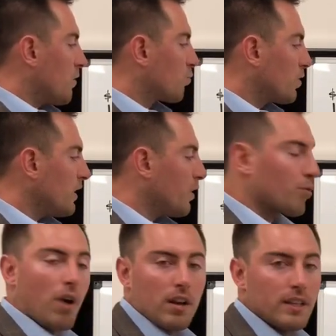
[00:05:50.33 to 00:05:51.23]
really
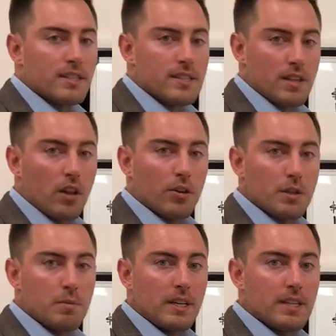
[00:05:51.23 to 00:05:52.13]
throttling
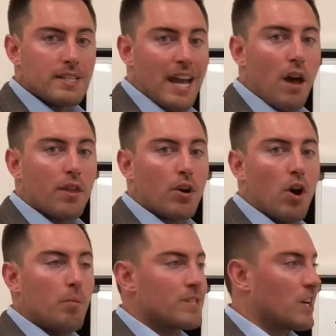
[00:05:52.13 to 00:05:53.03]
sellers because now their
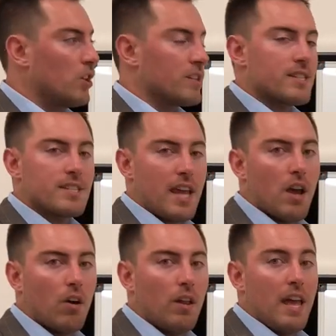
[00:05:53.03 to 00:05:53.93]
home is going to look
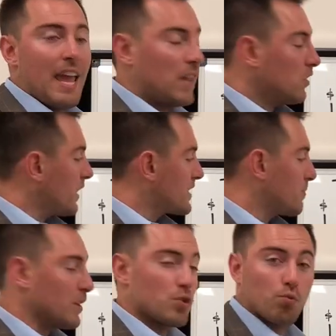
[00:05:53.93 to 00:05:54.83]
stale and look like
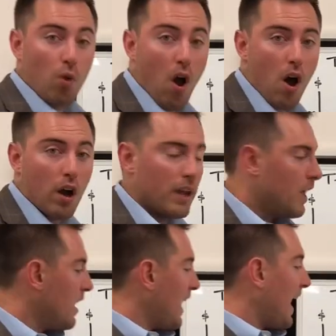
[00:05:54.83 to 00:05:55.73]
something's wrong,
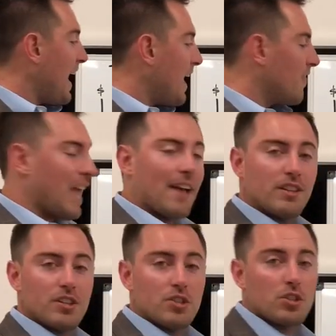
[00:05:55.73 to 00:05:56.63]
and they have
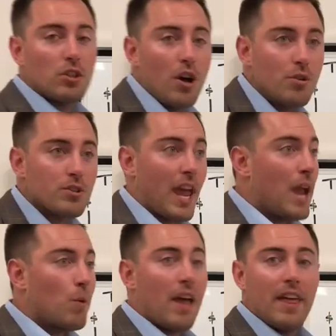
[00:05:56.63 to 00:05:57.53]
to disclose,
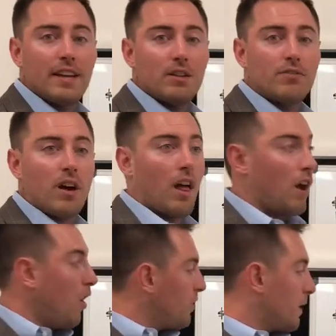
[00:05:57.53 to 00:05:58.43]
hey, why'd that deal fall out?
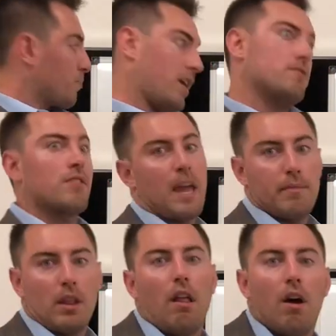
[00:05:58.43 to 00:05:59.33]
Oh, the appraisal
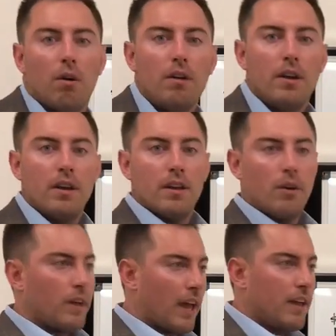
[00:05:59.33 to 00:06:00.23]
came in low.
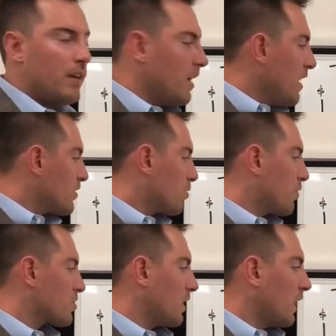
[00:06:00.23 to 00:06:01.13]
Okay, so
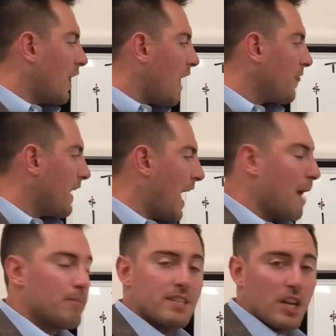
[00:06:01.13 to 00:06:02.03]
there's a lot that
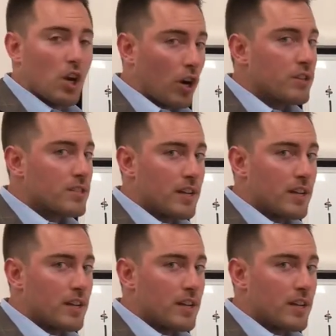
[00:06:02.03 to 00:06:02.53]
happens, and it hurts